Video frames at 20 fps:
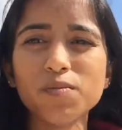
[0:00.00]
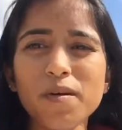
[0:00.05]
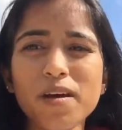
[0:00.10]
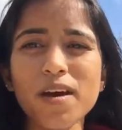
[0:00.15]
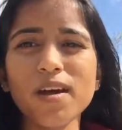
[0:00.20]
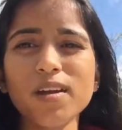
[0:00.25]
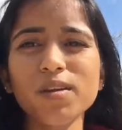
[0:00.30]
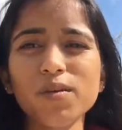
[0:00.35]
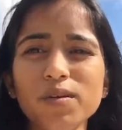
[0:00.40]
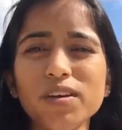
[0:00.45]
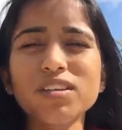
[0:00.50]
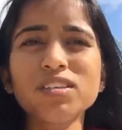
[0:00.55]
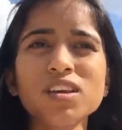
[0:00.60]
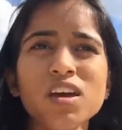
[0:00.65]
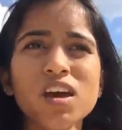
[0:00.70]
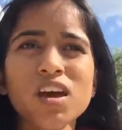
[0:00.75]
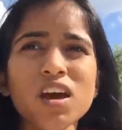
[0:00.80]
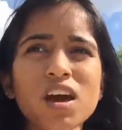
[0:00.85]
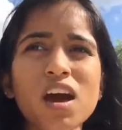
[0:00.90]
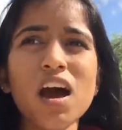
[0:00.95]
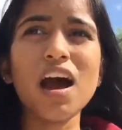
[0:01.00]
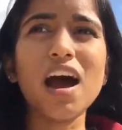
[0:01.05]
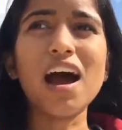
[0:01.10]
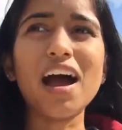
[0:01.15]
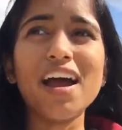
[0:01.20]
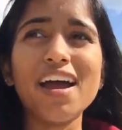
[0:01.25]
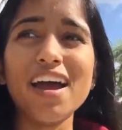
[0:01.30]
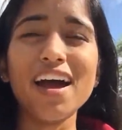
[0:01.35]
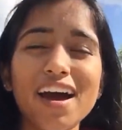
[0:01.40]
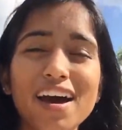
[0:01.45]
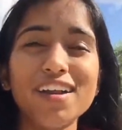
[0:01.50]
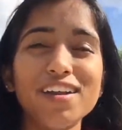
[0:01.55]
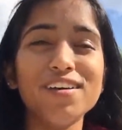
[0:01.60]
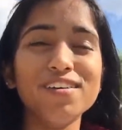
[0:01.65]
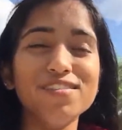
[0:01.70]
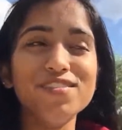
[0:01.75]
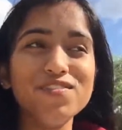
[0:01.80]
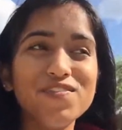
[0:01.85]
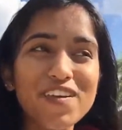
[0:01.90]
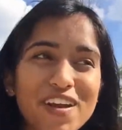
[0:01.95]
But anyways, I had
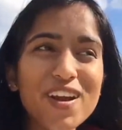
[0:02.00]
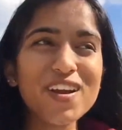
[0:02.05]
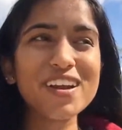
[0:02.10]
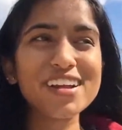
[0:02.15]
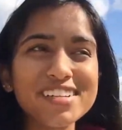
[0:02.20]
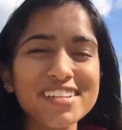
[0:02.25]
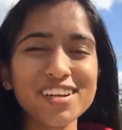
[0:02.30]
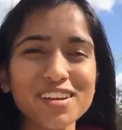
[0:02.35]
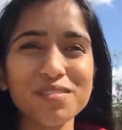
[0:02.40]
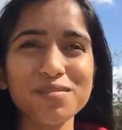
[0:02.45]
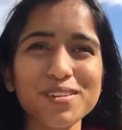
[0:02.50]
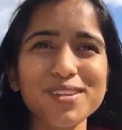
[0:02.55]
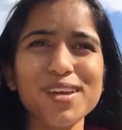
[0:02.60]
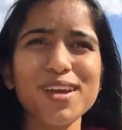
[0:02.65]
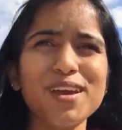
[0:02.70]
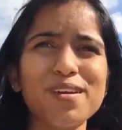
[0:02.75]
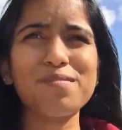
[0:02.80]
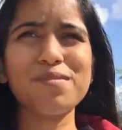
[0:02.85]
a very terrible day.